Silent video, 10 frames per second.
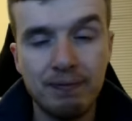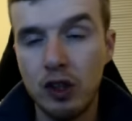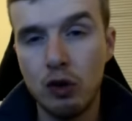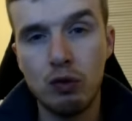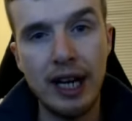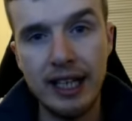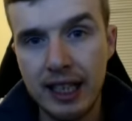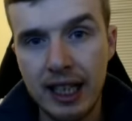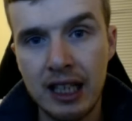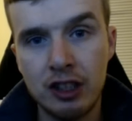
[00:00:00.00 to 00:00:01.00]
Great
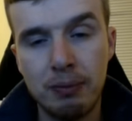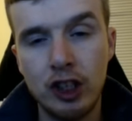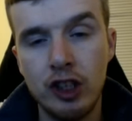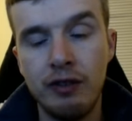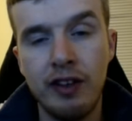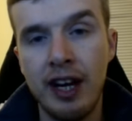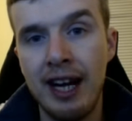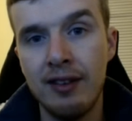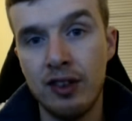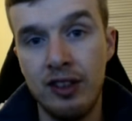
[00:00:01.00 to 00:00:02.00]
card, especially if you
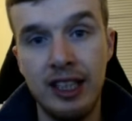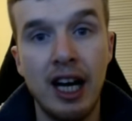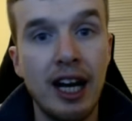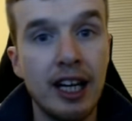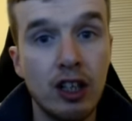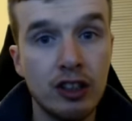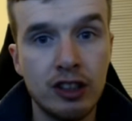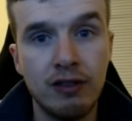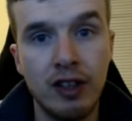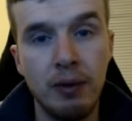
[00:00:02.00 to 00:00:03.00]
hit the higher cost
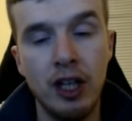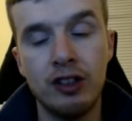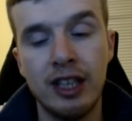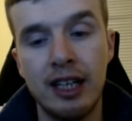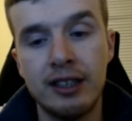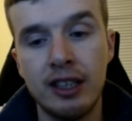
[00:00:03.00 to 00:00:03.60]
stuff like we looked at